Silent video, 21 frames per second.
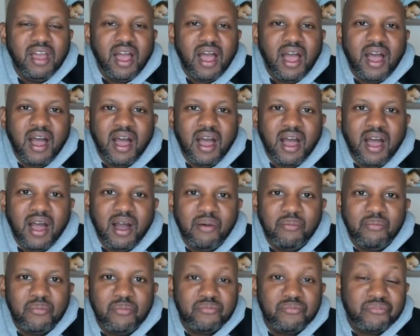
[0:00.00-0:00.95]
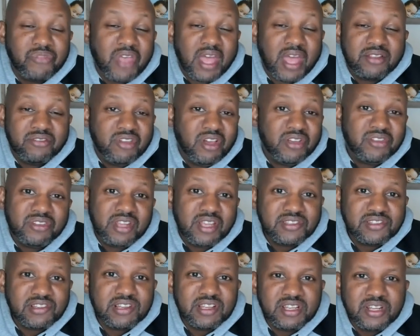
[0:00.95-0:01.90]
that doesn't
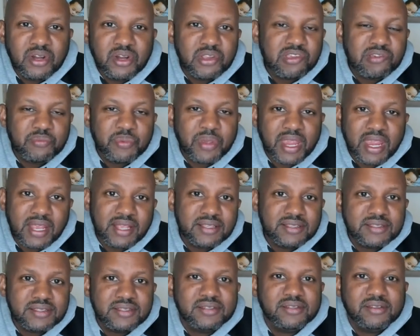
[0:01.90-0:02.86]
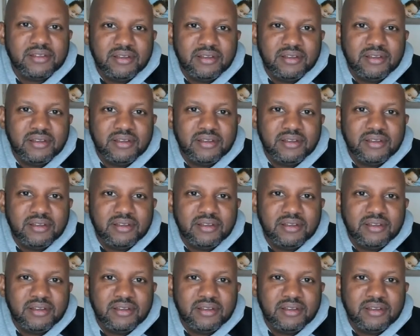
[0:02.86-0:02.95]
necessarily know your pains,